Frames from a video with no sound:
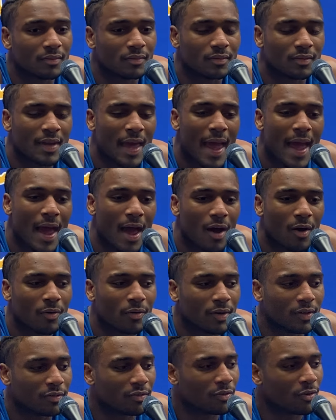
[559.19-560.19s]
Now,
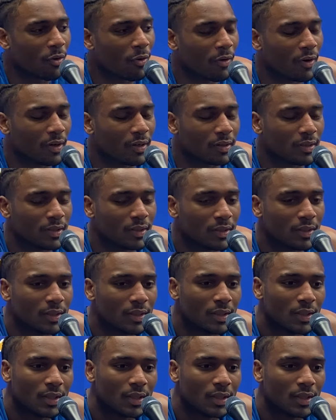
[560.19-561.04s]
historically,